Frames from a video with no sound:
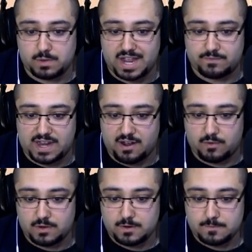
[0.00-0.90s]
What do we have now?
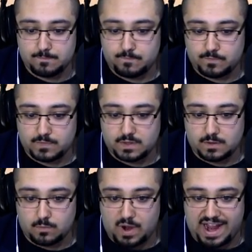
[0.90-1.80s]

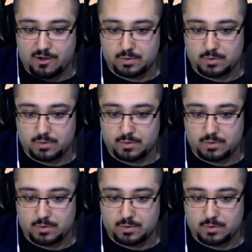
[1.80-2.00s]
Wow,